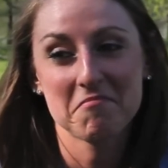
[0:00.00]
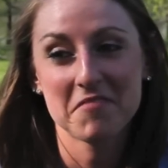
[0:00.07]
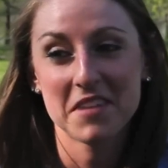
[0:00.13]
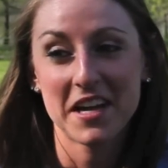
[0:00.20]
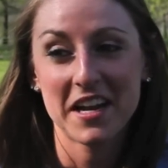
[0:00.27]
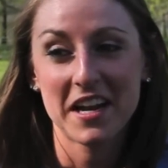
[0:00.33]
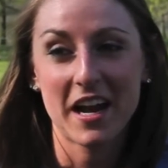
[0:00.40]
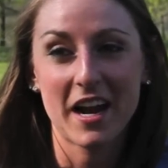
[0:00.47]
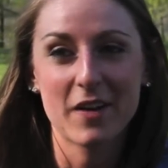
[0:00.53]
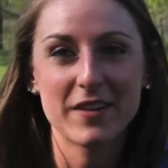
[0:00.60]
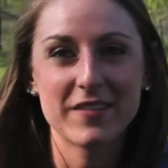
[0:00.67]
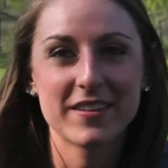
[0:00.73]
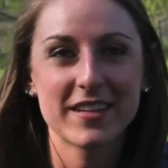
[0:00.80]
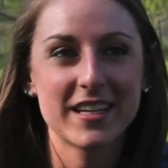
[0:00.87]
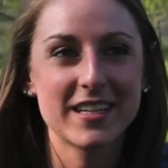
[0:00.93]
and I don't
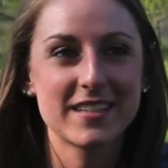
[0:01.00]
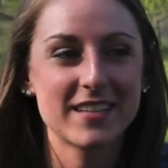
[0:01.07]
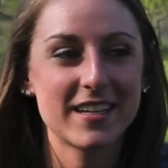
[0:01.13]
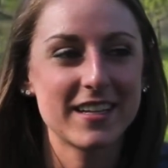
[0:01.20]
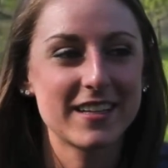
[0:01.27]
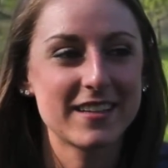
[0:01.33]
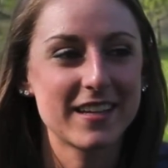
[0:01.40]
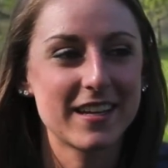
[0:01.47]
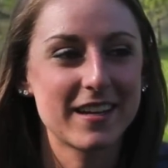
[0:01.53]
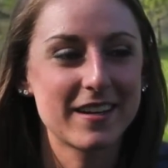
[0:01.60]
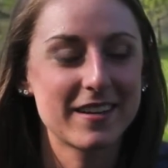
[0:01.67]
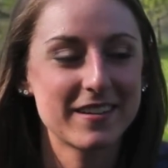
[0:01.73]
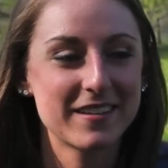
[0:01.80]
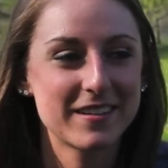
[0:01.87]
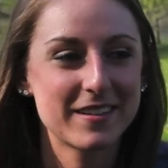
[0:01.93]
even think he said anything,
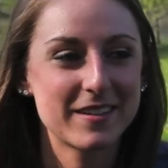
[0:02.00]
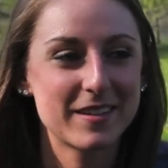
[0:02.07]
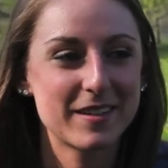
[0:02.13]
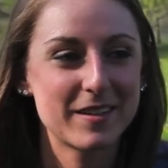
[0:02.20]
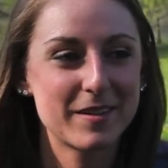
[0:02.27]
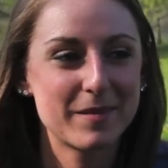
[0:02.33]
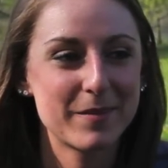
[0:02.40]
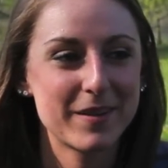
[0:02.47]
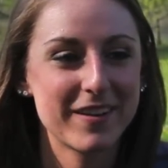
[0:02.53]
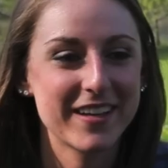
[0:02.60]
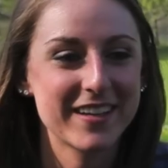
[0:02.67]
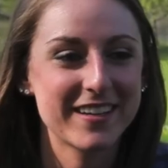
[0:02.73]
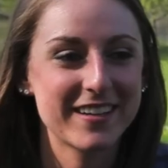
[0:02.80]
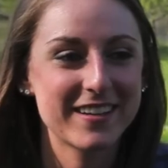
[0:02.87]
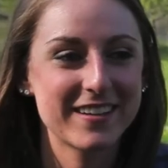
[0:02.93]
but like
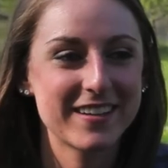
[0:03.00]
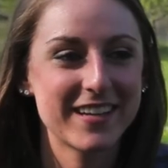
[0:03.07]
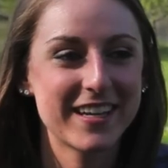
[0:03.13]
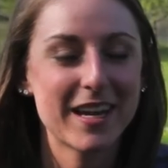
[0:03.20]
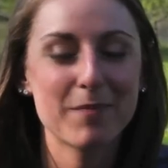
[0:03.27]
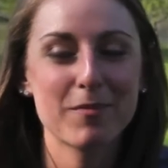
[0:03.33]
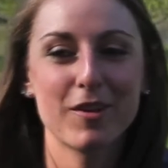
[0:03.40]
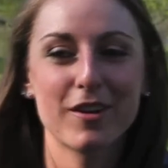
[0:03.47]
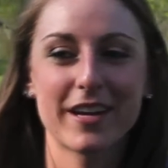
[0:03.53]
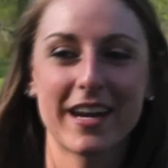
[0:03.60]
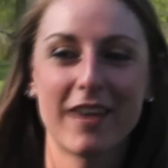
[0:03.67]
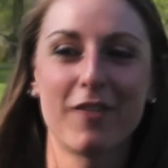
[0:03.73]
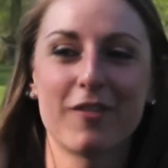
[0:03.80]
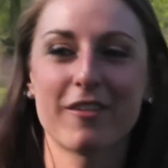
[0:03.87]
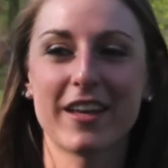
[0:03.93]
he kept looking
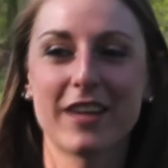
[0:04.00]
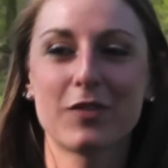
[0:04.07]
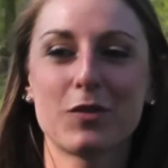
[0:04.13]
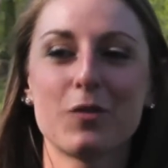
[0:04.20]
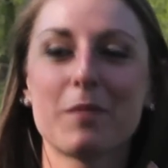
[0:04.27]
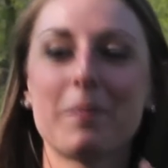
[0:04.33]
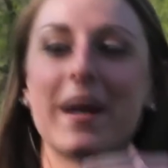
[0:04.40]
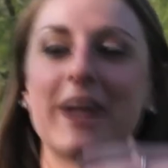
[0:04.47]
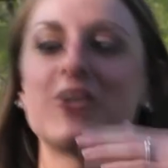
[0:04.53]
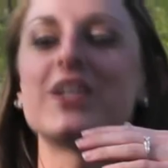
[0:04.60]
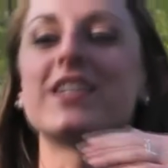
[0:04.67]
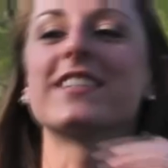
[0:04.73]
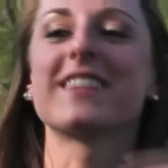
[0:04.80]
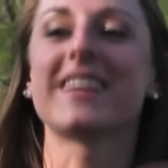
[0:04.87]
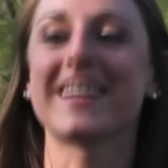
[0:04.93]
over like through the
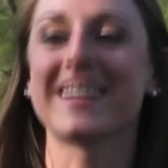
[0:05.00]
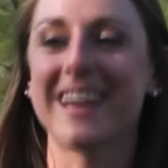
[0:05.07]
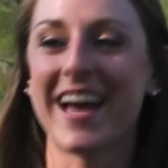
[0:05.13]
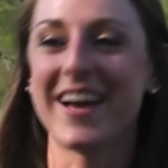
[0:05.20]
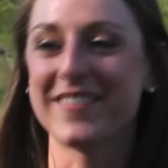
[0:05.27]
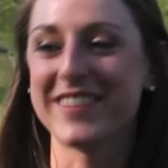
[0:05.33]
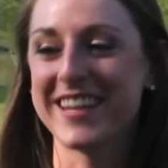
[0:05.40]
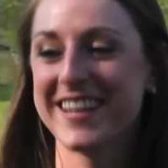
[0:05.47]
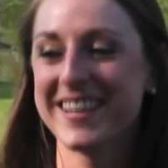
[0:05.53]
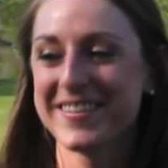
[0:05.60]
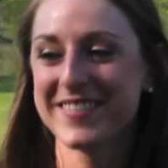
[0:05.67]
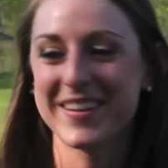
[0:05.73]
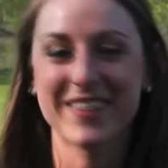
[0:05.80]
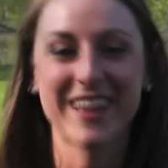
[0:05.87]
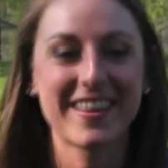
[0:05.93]
benches like at me,
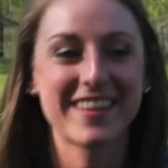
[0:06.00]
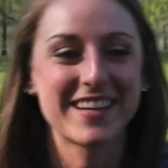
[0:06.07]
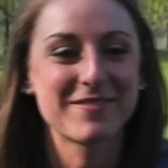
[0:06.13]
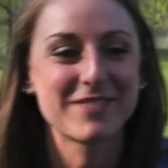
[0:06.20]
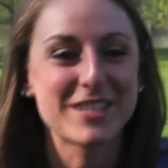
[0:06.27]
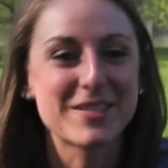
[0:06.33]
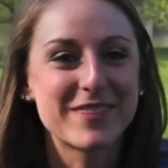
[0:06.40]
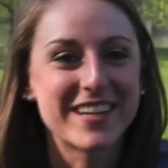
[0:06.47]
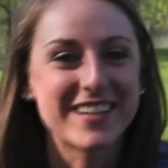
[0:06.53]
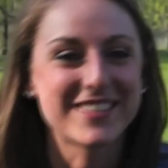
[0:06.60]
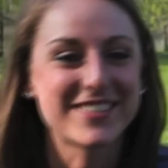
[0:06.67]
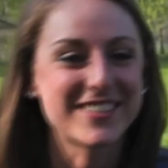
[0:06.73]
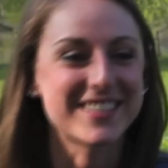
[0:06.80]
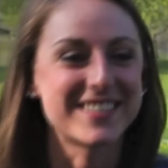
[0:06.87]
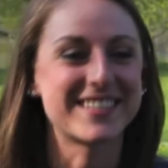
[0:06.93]
like I think just making sure
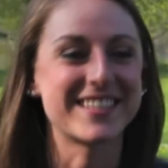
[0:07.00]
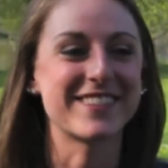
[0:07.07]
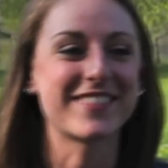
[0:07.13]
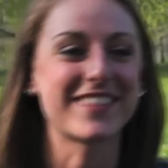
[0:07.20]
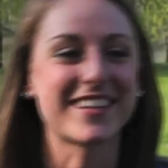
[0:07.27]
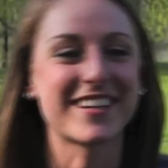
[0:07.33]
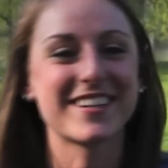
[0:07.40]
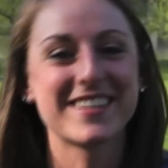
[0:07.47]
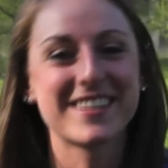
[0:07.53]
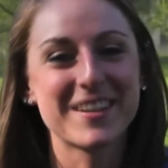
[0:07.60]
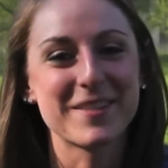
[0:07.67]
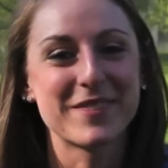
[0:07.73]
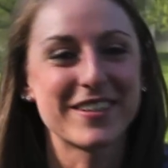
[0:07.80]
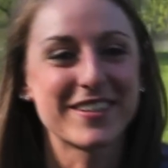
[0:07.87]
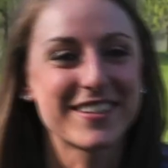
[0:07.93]
to see if the
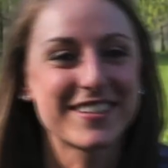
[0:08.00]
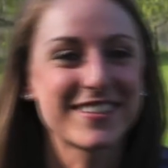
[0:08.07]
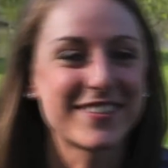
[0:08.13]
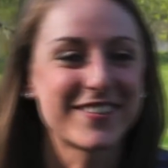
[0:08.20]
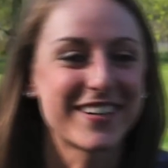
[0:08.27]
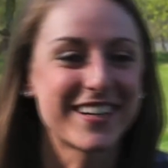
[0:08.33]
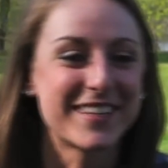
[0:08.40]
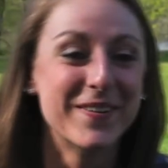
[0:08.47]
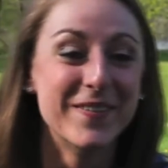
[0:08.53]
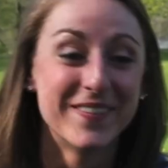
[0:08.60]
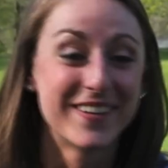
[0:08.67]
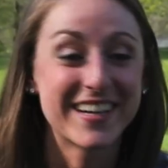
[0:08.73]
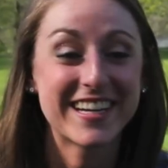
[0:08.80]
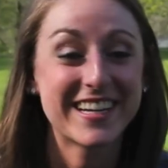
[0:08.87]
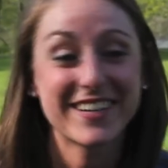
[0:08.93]
computer still worked, but
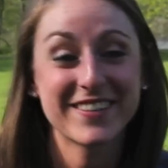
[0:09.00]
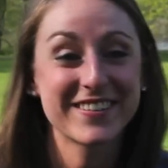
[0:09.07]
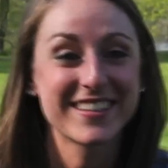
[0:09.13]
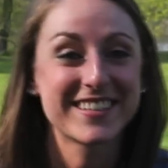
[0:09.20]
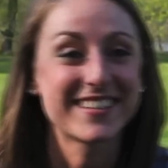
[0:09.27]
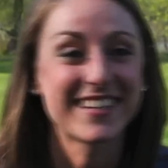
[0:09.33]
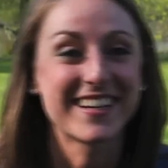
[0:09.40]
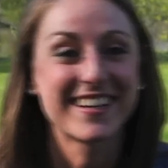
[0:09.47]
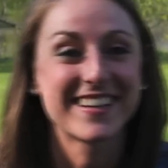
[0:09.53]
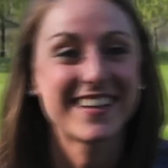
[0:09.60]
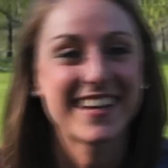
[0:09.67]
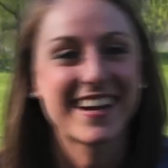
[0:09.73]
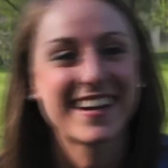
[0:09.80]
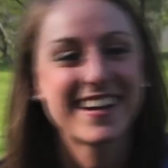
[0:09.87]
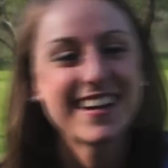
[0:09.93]
he didn't really say
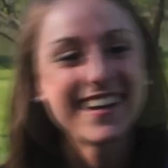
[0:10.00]
anything.